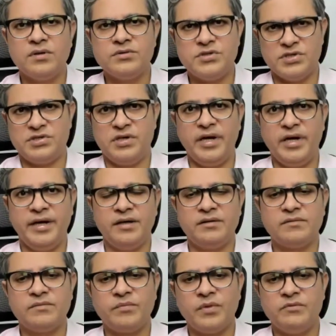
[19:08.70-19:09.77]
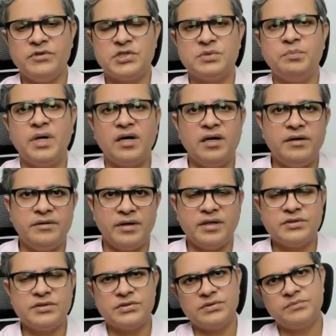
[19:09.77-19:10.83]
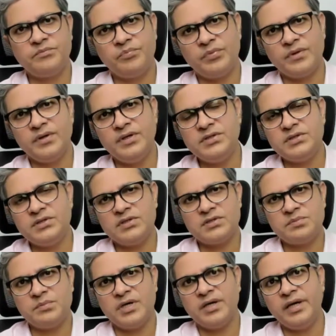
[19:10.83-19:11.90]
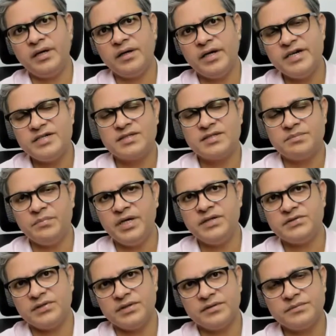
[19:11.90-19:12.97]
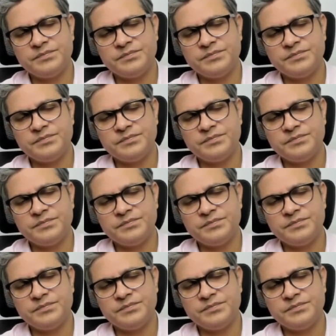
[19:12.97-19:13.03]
Just like we smuggle drugs, he's smuggling AIDS medicine.